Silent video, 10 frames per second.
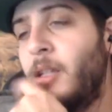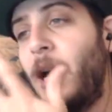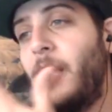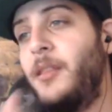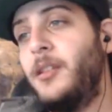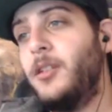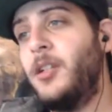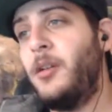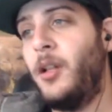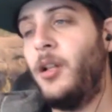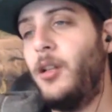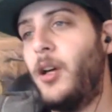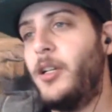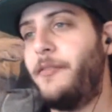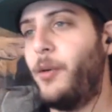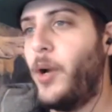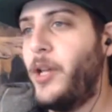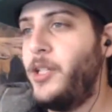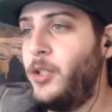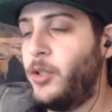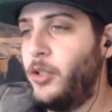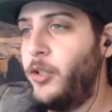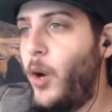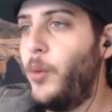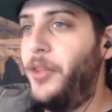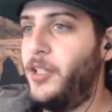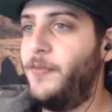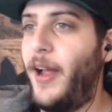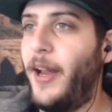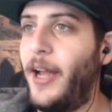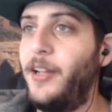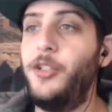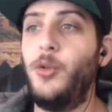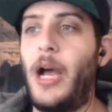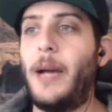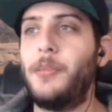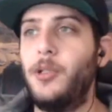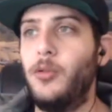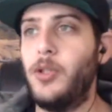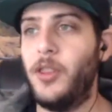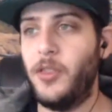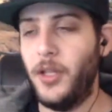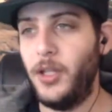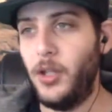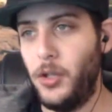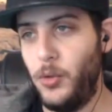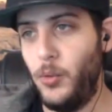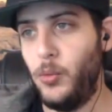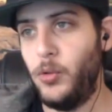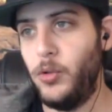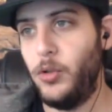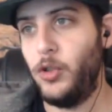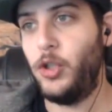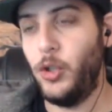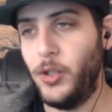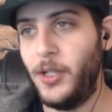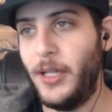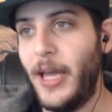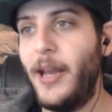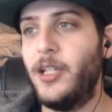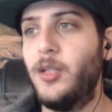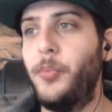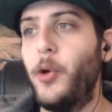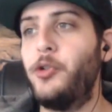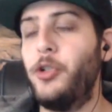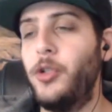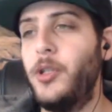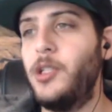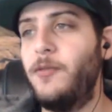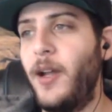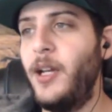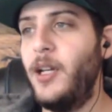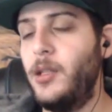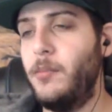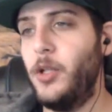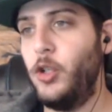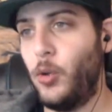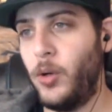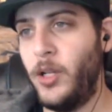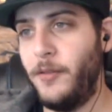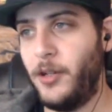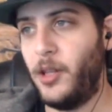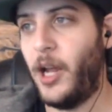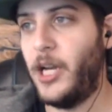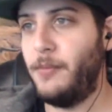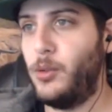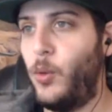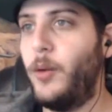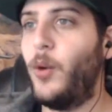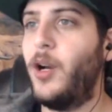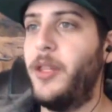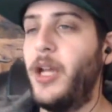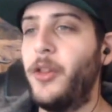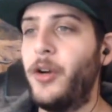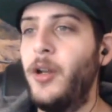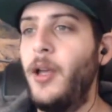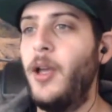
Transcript: I think there's a lot of different ways you can go with this fight. I do absolutely think you should get exposure to this fight in the majority of your lineups, one way or the other.